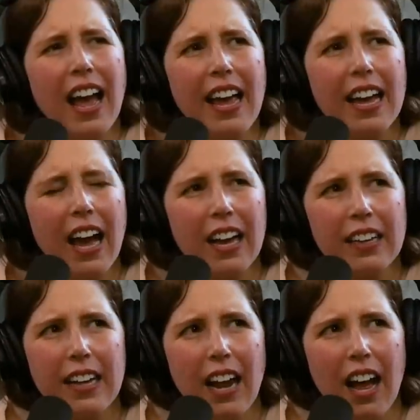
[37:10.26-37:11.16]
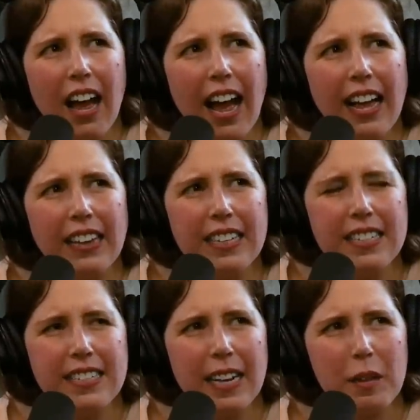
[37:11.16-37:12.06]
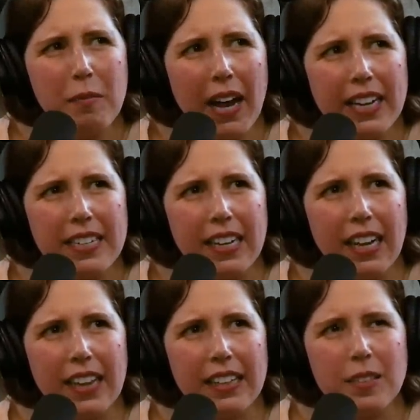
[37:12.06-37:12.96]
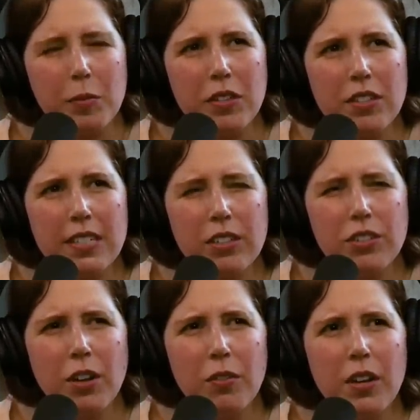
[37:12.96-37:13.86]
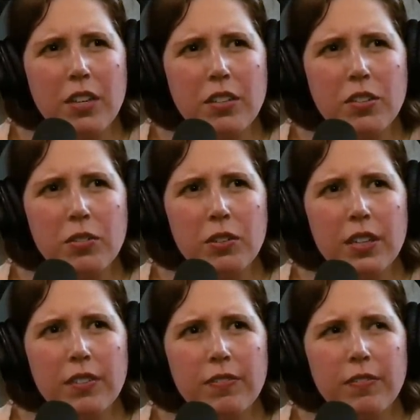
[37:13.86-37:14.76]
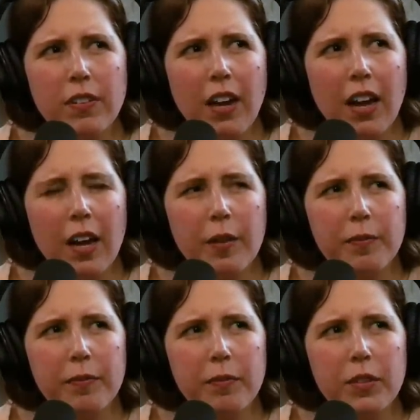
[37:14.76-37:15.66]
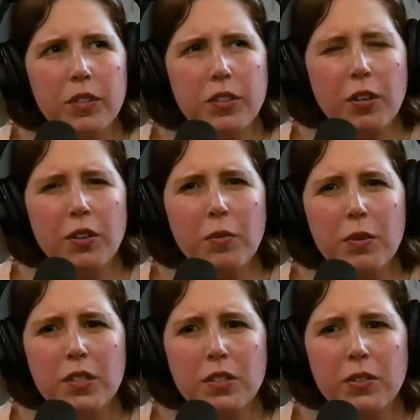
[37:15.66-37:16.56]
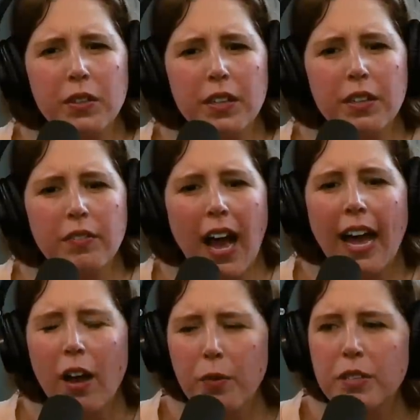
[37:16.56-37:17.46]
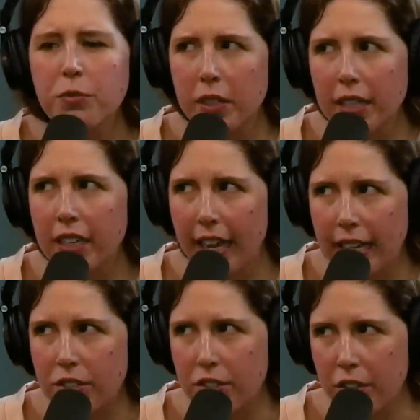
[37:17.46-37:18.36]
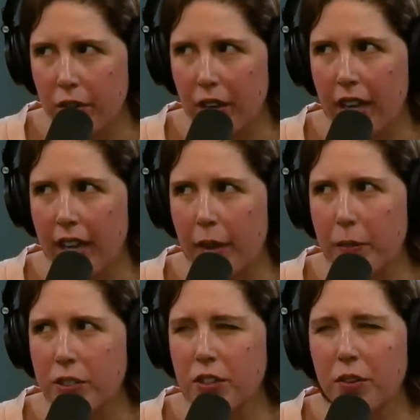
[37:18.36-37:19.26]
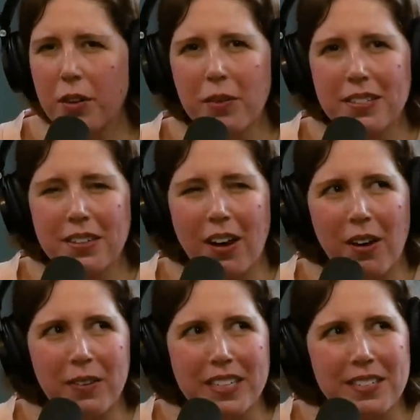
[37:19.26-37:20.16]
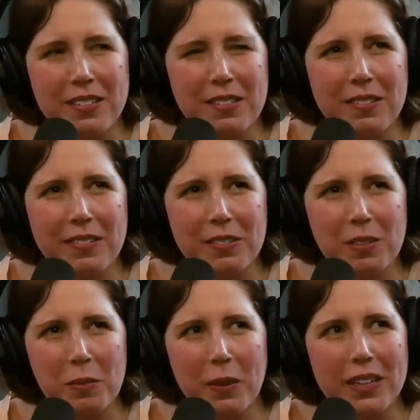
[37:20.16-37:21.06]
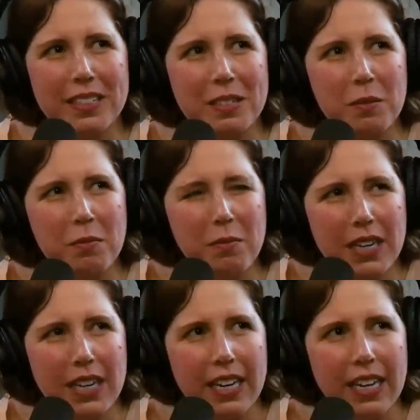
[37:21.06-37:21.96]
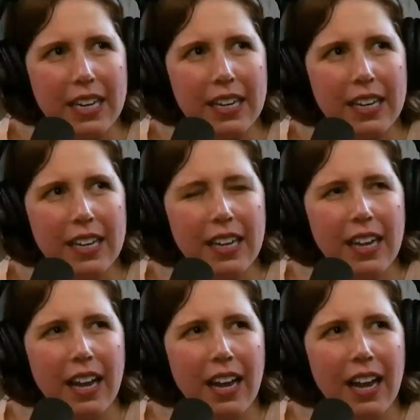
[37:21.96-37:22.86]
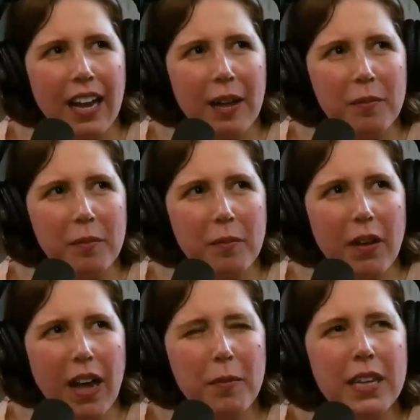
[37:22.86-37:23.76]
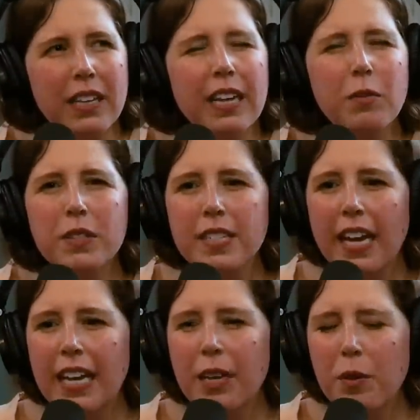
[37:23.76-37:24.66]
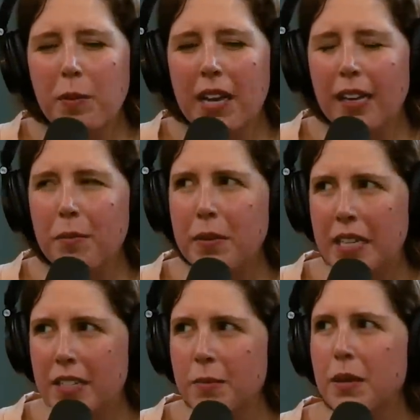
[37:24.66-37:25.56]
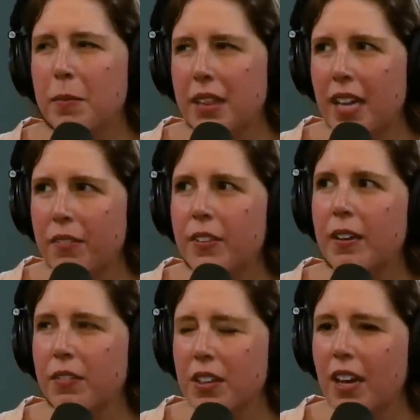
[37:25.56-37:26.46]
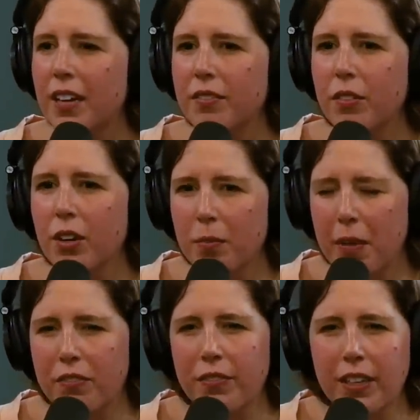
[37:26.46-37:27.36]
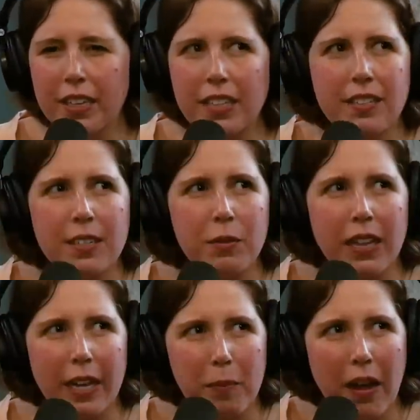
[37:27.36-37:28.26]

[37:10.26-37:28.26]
I can, I'd like to take my take on this, which is that sure. Jonah sort of um, Jonah was sort of I always really liked Jonah, but Jonah wasn't always super into me. Um, I mean, it was like he would be kind of mean to me, but then if he ever thought it hurt my feelings, he would like